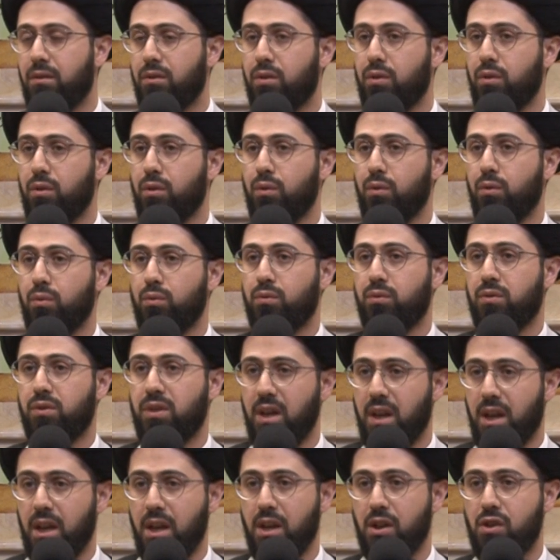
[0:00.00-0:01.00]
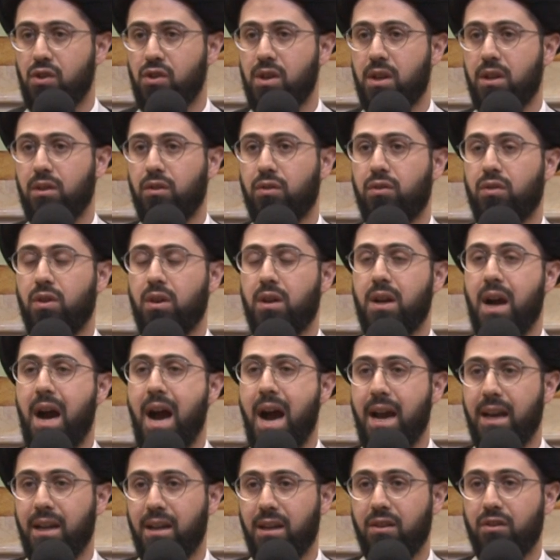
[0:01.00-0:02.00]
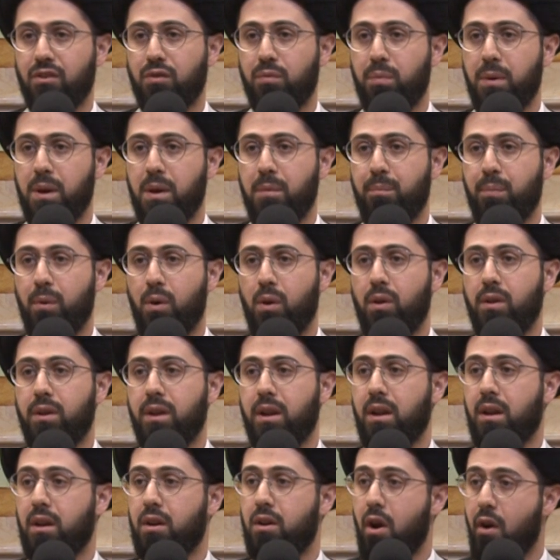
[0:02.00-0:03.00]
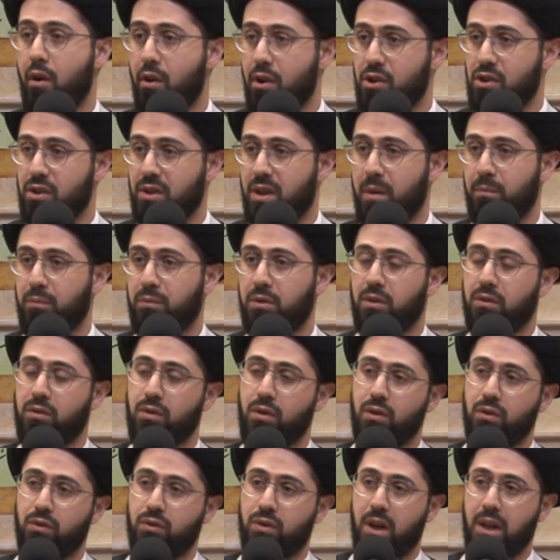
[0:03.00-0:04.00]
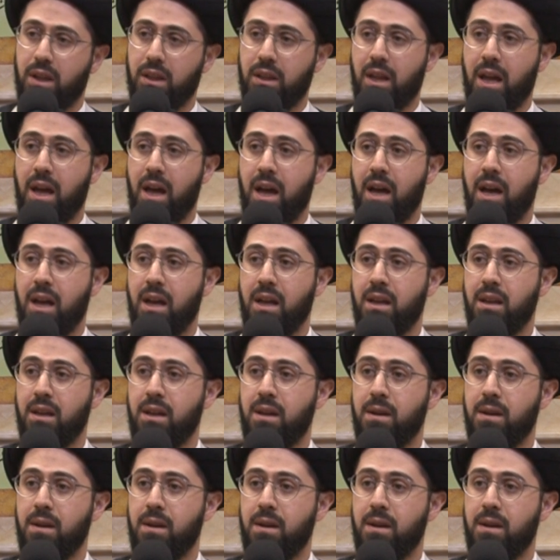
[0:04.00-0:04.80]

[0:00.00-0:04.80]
to teach and to guide his people and encourage them to turn to Allah,